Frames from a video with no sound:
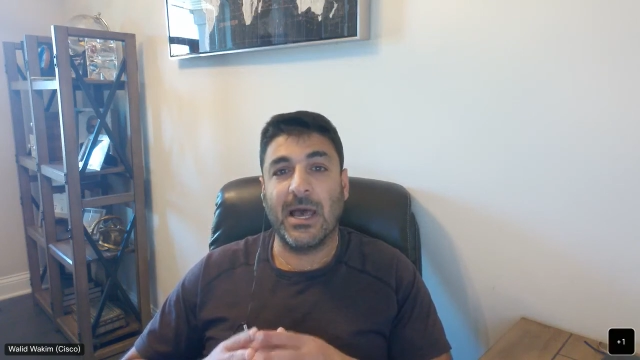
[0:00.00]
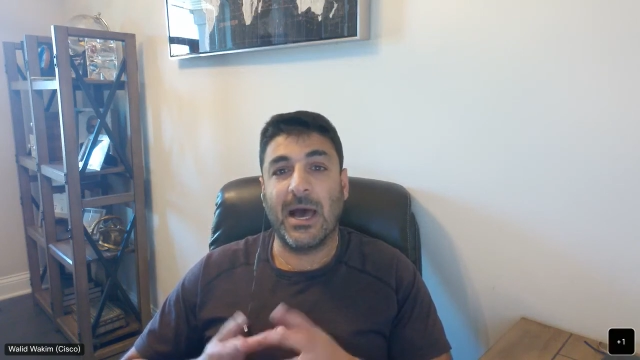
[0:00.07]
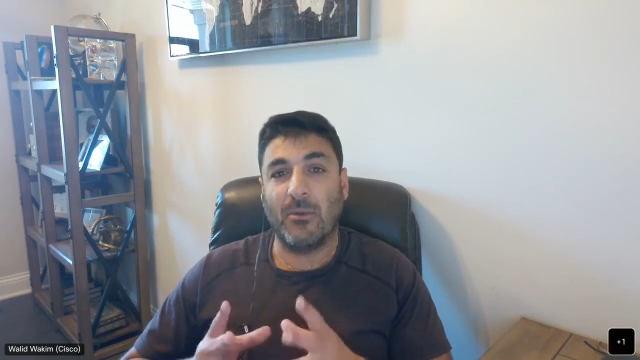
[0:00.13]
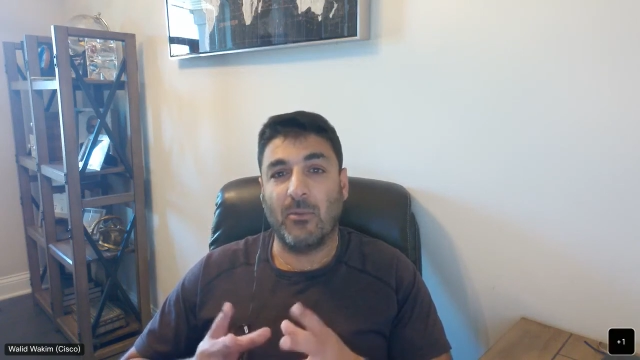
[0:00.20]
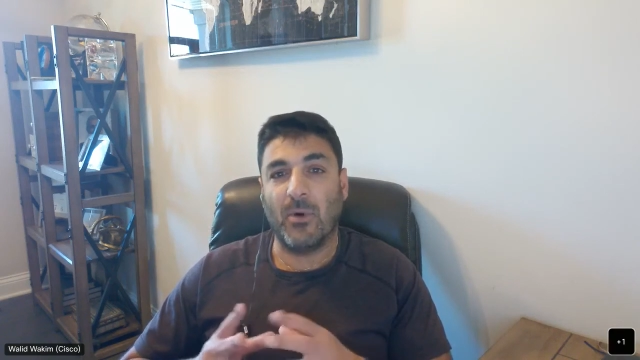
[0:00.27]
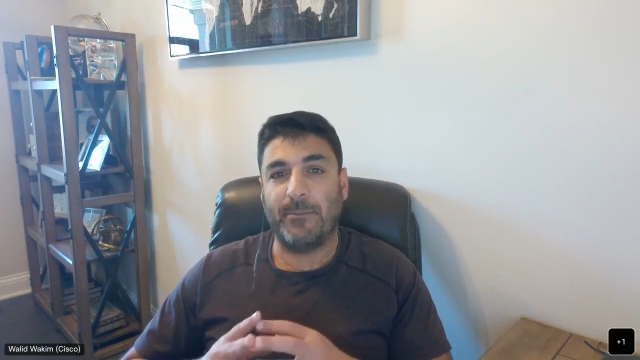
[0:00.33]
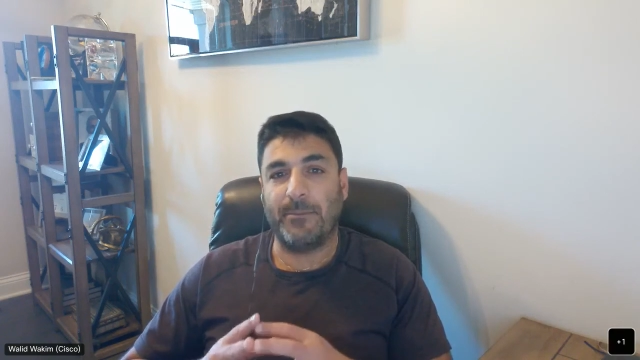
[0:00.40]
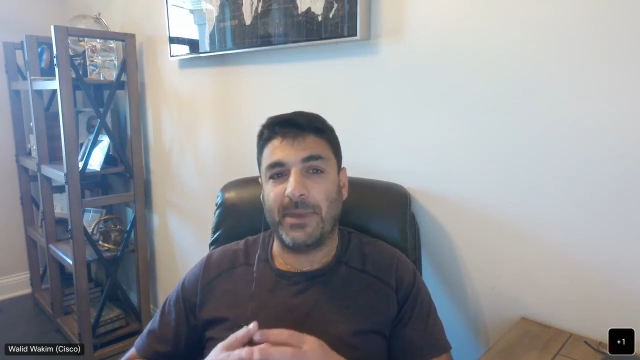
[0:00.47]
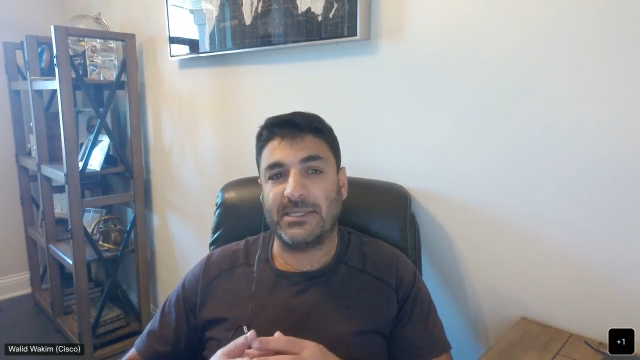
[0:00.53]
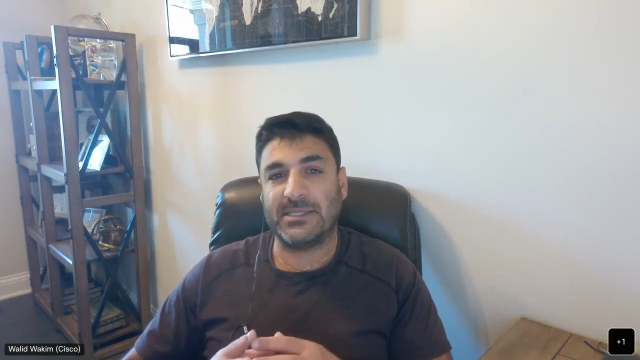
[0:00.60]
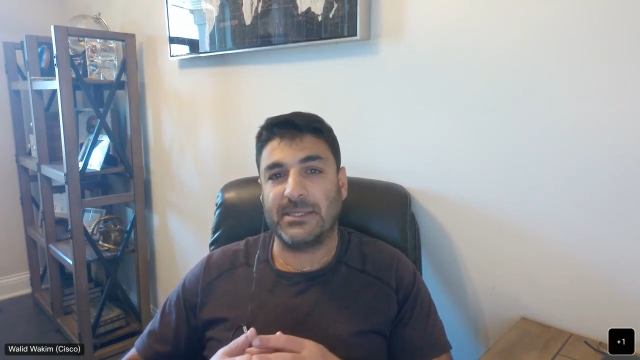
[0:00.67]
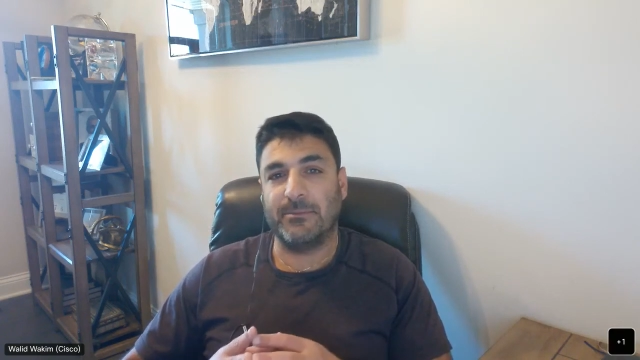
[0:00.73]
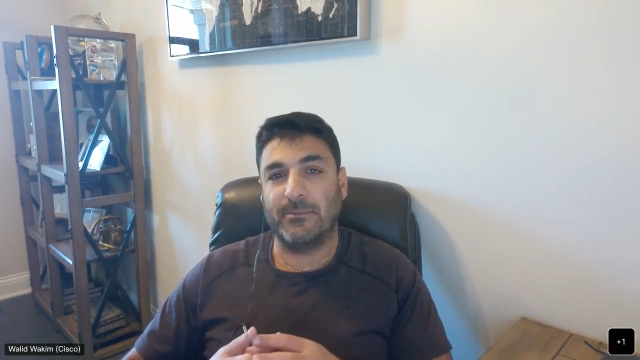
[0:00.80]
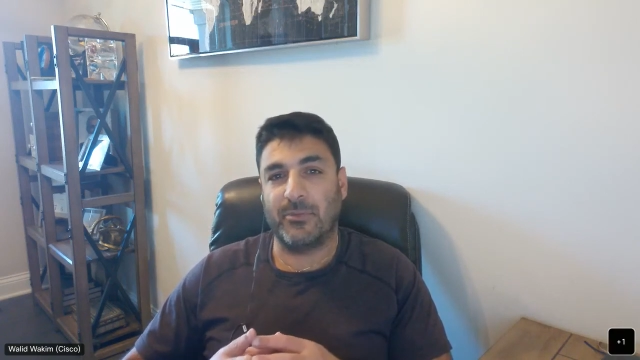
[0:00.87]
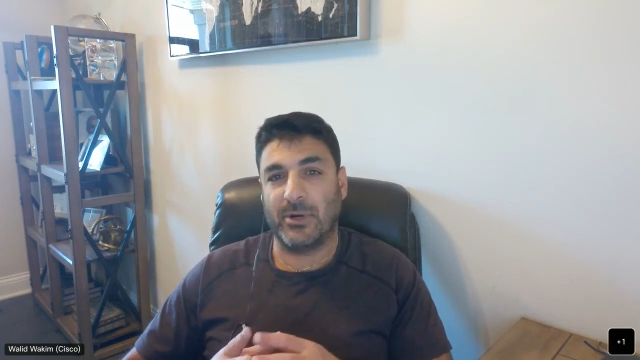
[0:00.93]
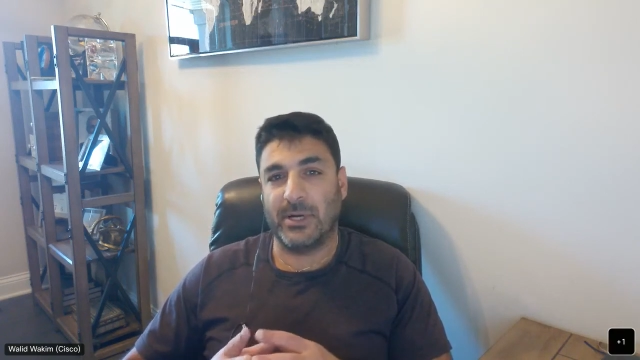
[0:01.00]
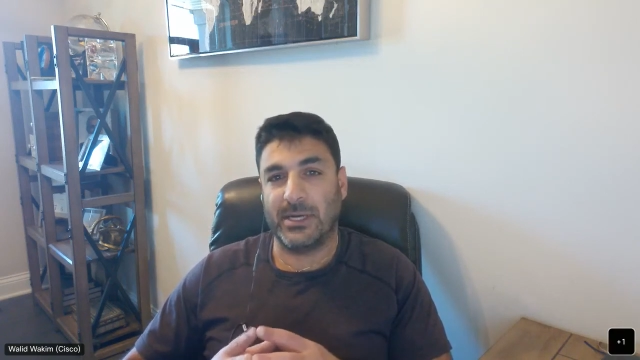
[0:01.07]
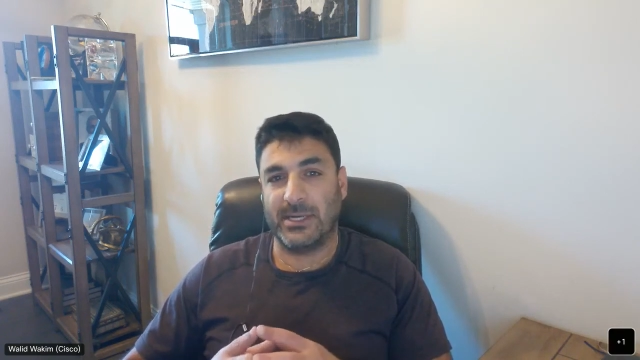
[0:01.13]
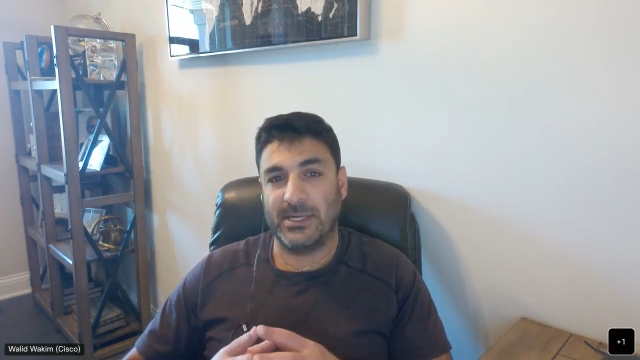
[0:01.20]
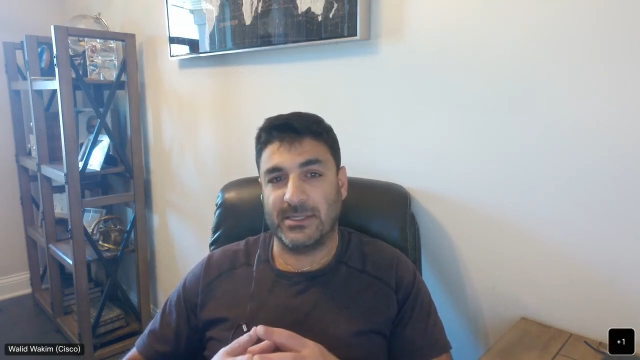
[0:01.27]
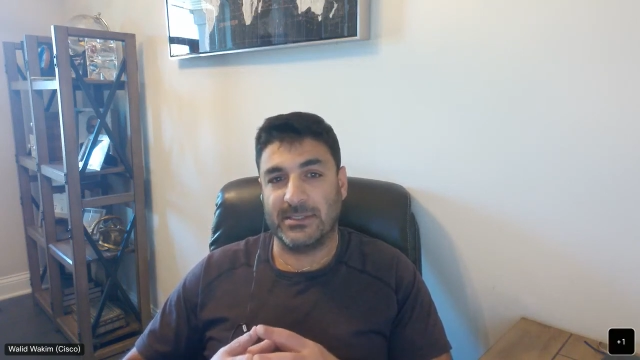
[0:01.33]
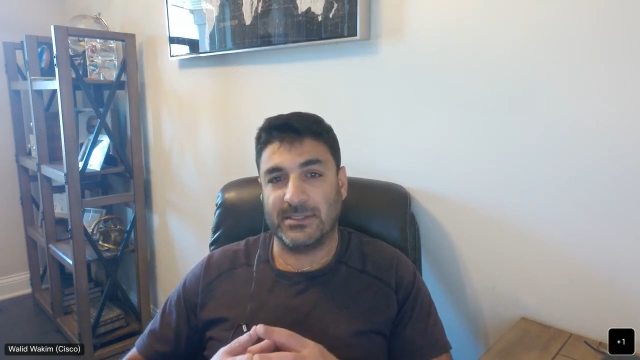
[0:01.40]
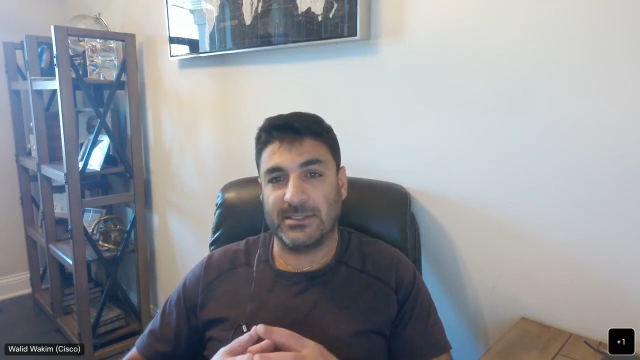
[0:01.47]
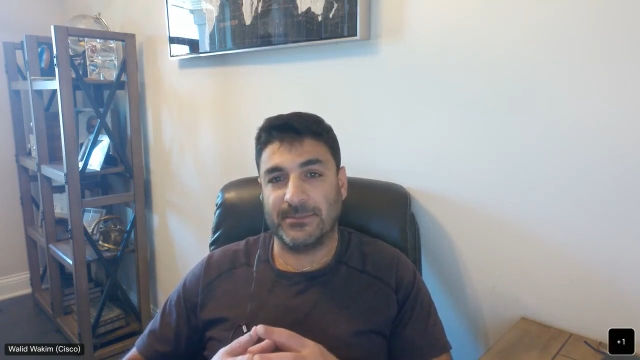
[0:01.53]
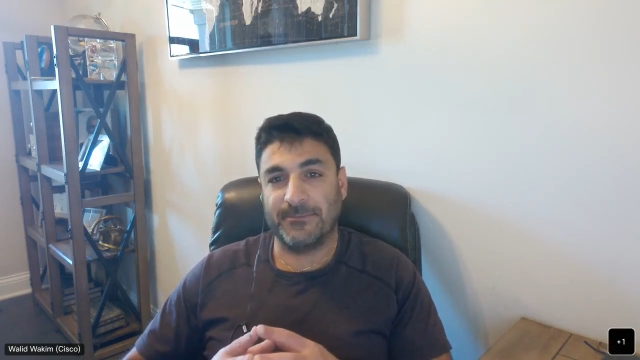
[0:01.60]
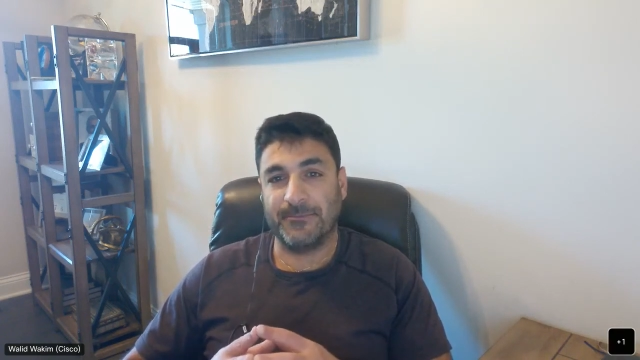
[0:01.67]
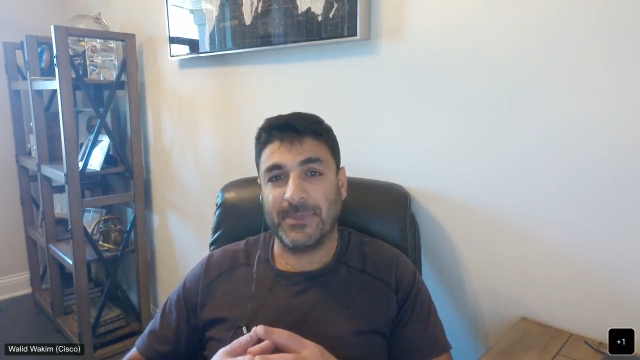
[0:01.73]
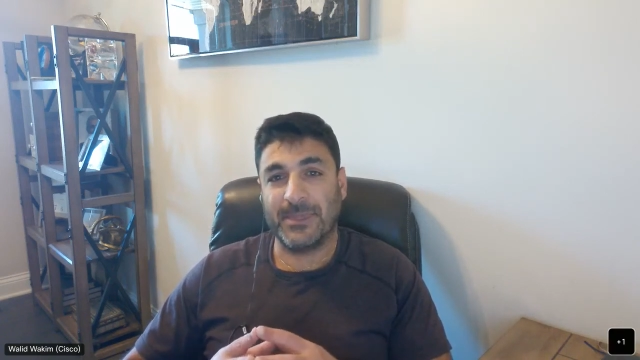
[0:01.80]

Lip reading: on what best-in-breed is.